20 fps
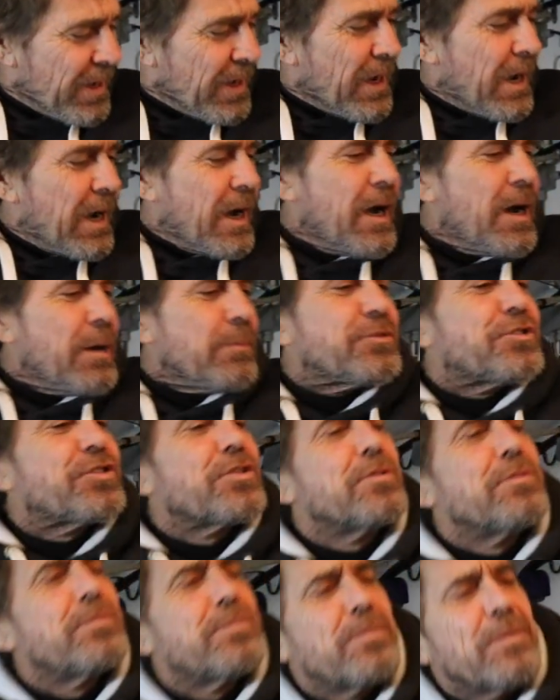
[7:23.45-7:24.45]
Um,
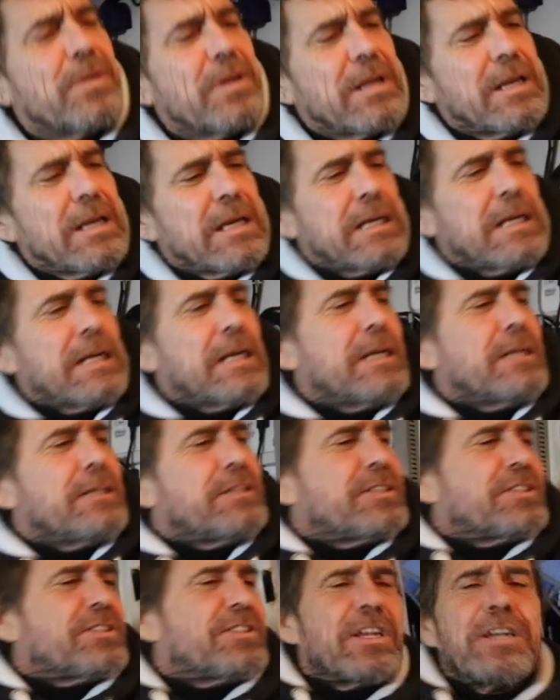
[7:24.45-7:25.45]
so it
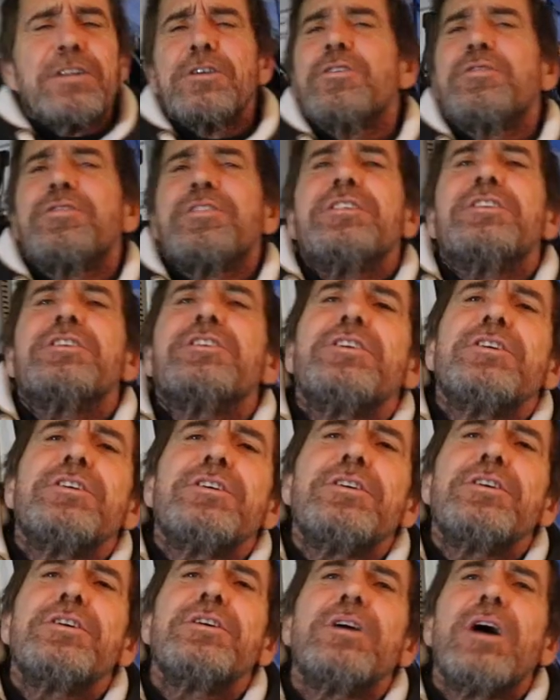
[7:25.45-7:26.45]
set off in
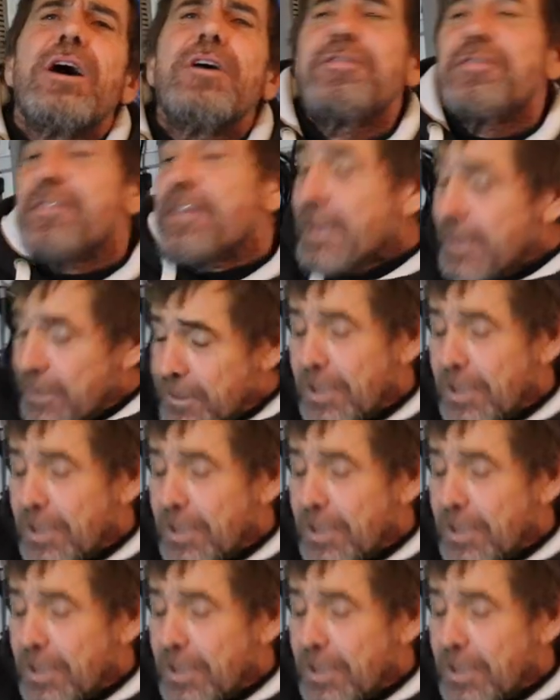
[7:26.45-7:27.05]
the I think